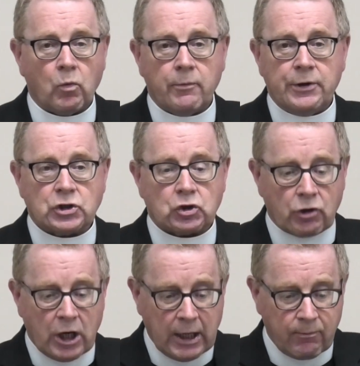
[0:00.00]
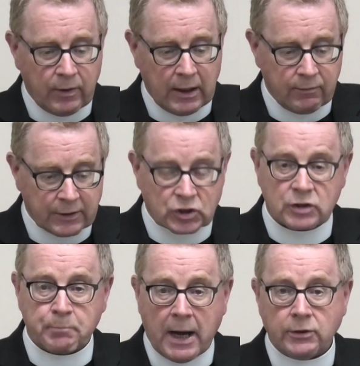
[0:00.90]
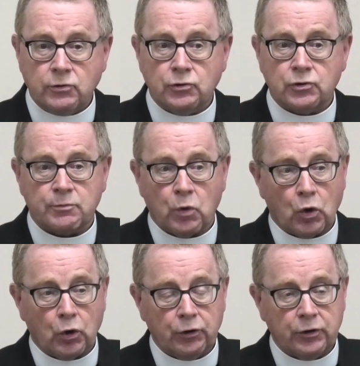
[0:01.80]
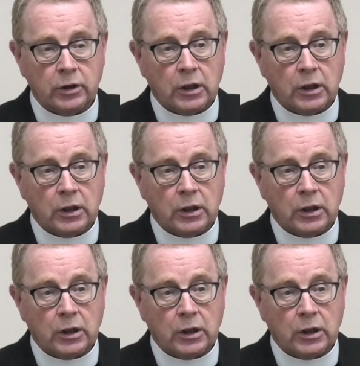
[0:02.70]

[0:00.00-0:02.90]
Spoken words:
we would describe the sponge mode,